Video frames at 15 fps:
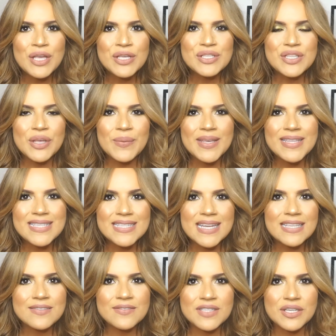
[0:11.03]
So in
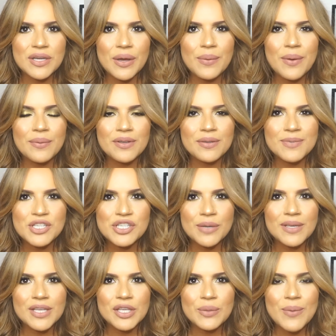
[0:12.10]
today's video I'm going to be
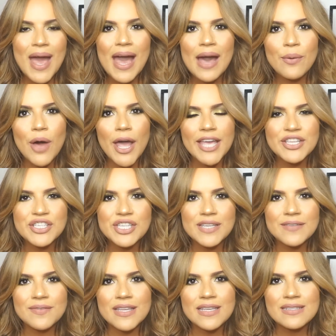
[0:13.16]
showing you how I
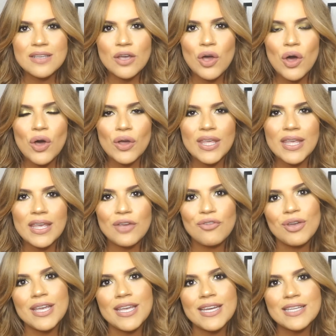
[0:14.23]
achieved this khaki
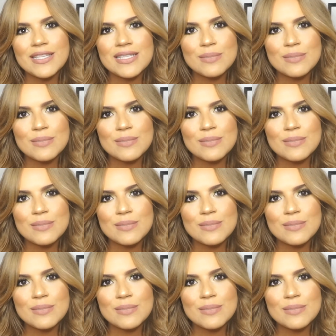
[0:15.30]
green